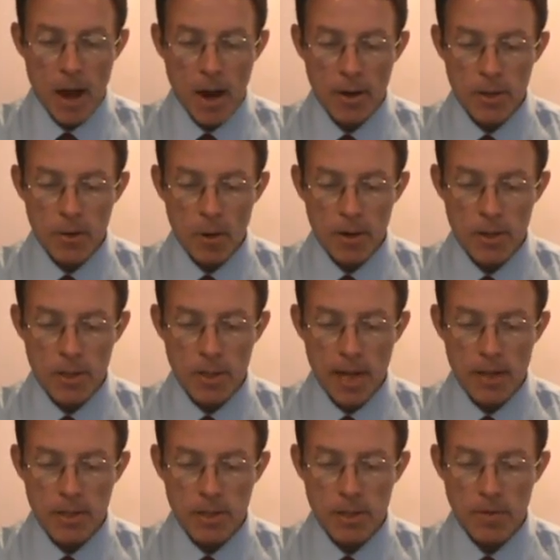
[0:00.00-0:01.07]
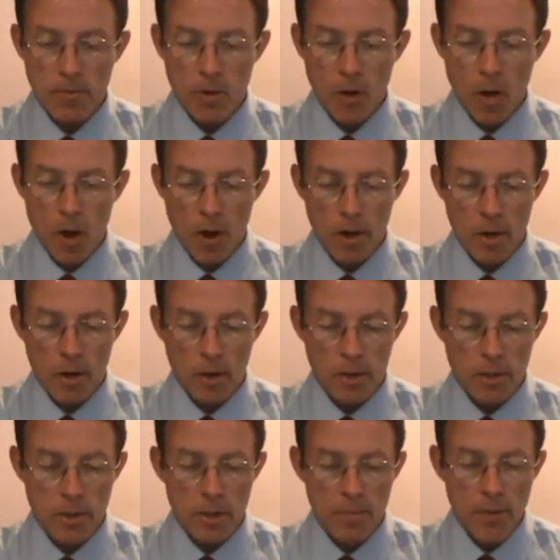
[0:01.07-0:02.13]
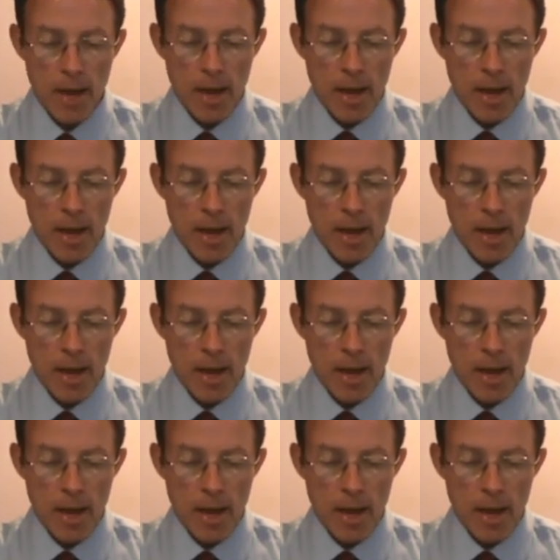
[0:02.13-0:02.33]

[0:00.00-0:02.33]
under our state civil law codes,